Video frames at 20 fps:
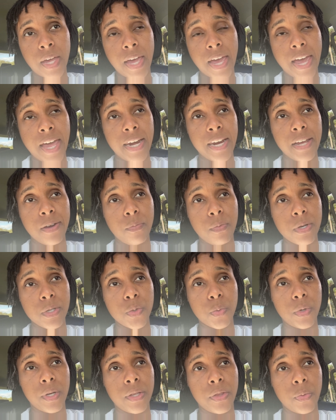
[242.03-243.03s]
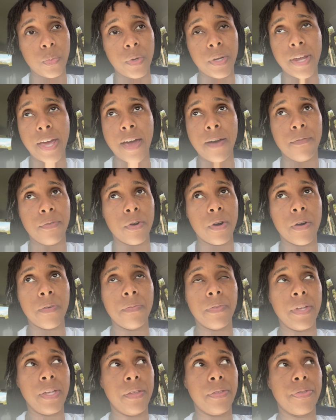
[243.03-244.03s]
And it was with whatever of
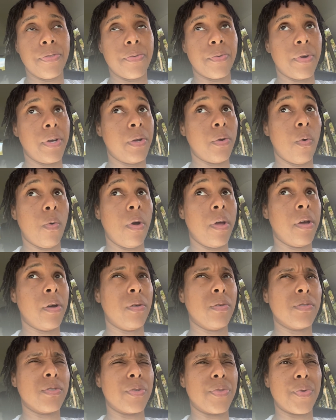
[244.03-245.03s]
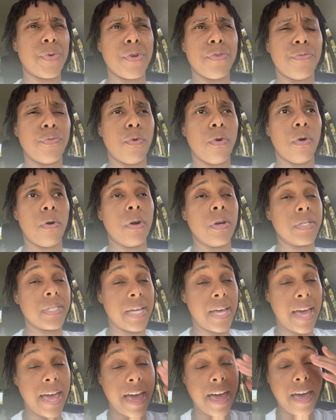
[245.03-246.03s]
the three oils or three or four oils
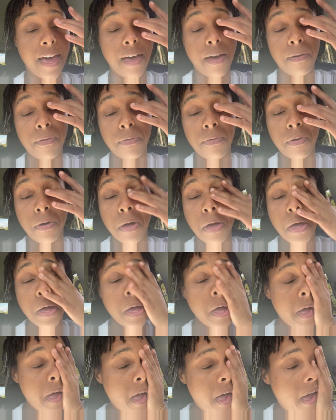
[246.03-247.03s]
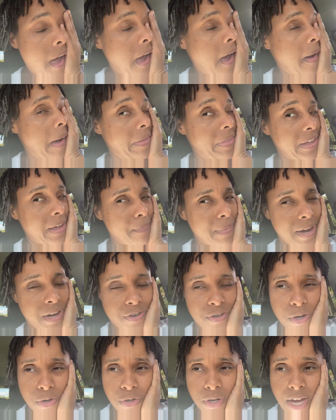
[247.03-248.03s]
I have. Uh, I think I might have
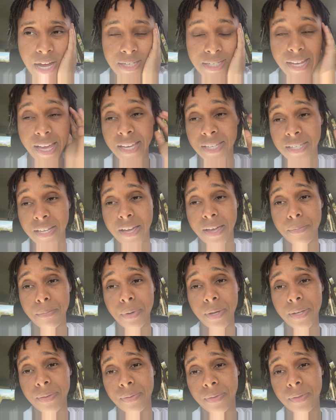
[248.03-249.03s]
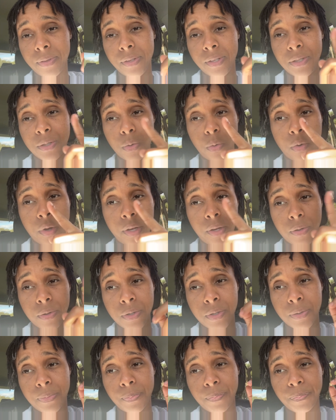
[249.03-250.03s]
showed you guys last time, but these oils.